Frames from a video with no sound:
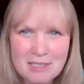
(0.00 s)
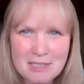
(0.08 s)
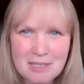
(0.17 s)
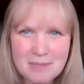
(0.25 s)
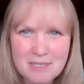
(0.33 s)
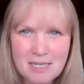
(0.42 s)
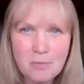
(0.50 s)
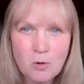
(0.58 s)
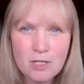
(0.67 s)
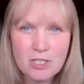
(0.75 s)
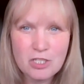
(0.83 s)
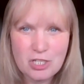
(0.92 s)
concepts that I'm
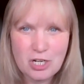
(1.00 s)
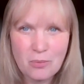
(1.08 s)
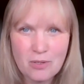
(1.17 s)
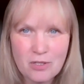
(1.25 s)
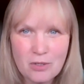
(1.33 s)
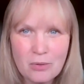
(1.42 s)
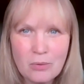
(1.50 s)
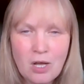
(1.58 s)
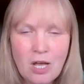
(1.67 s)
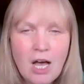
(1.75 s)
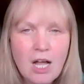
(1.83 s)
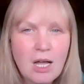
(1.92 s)
going to share with you
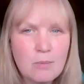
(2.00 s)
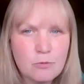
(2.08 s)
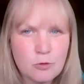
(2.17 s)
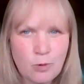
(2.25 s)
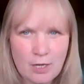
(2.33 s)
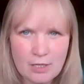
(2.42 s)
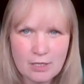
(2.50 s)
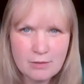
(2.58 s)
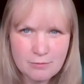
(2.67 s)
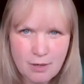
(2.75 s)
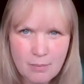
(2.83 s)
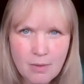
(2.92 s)
come
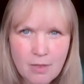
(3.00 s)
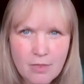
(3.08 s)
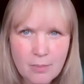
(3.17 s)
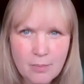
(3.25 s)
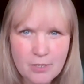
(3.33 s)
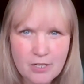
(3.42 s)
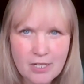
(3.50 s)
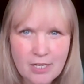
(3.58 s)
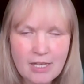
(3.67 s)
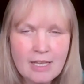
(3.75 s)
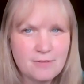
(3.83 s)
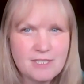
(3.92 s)
directly from the book,
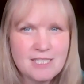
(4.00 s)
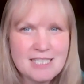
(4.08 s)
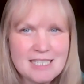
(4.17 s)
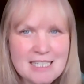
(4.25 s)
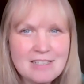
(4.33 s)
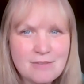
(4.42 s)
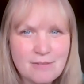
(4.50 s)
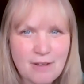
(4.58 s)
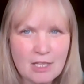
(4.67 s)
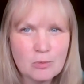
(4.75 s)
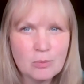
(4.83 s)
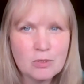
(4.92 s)
The 15
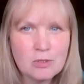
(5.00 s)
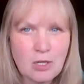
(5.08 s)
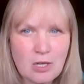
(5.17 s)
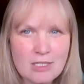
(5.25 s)
Invaluable